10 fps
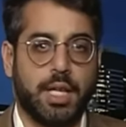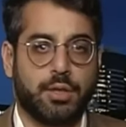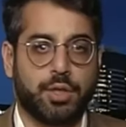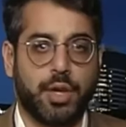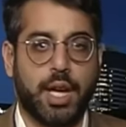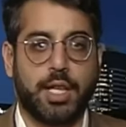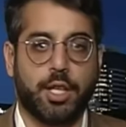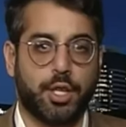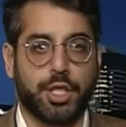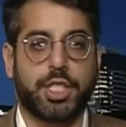in Australia,
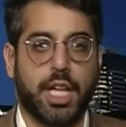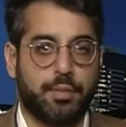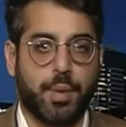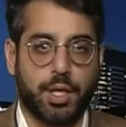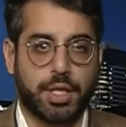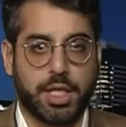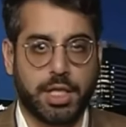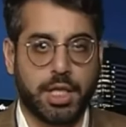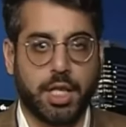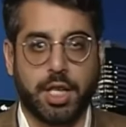look at the state of
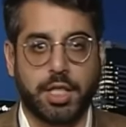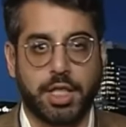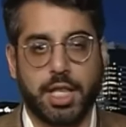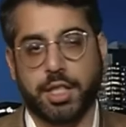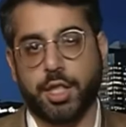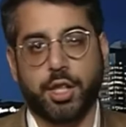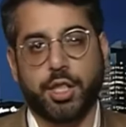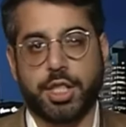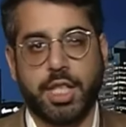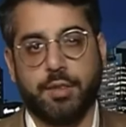politics in the United States, and you look
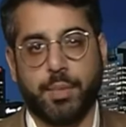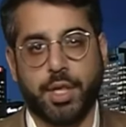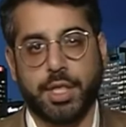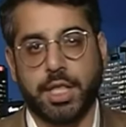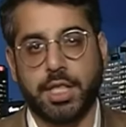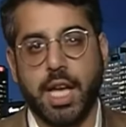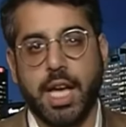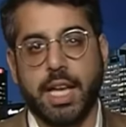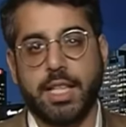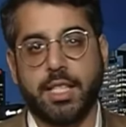at the state of politics
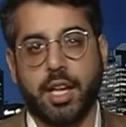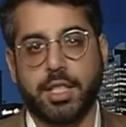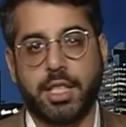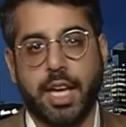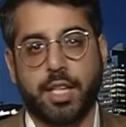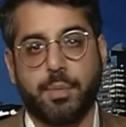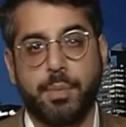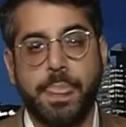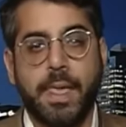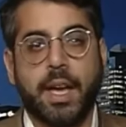in the United Kingdom.